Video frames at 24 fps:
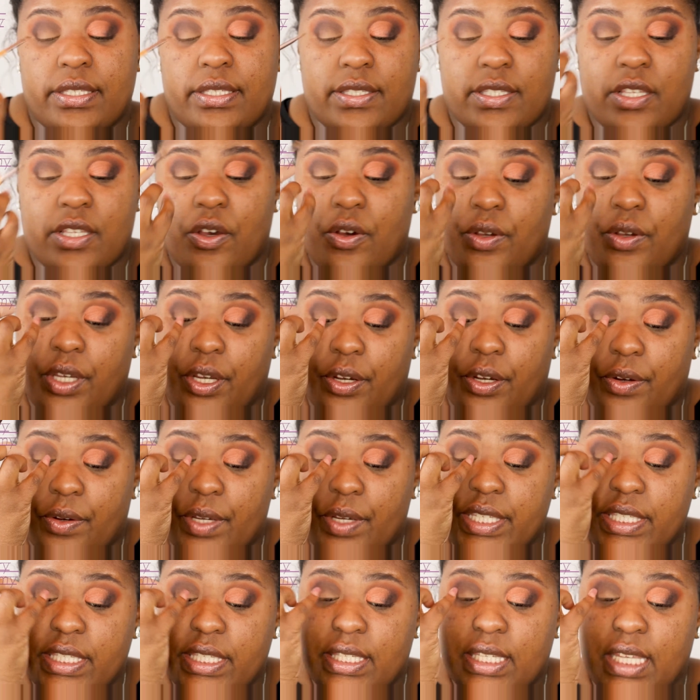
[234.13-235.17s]
So your
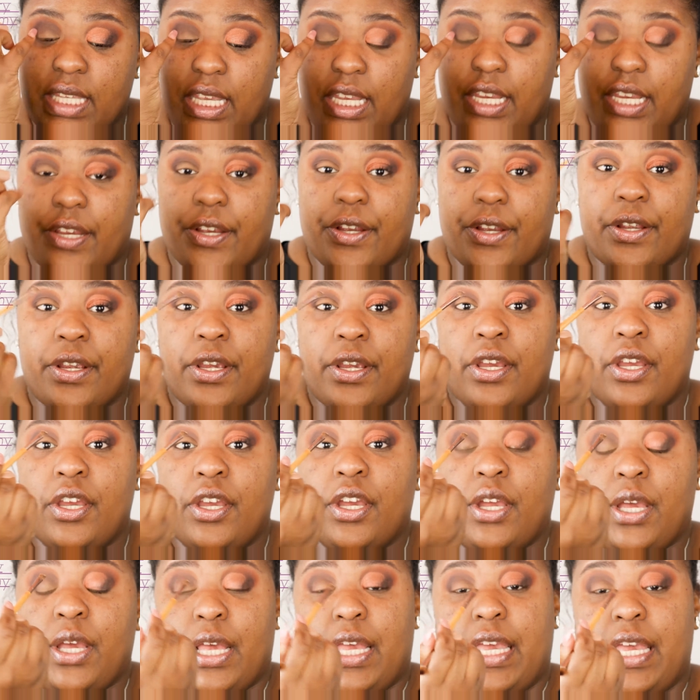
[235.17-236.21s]
crease is here,
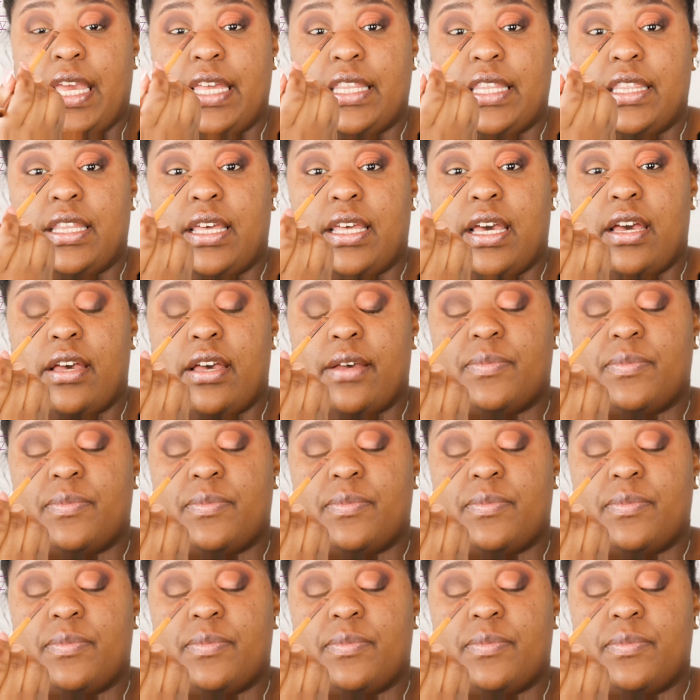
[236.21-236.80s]
and the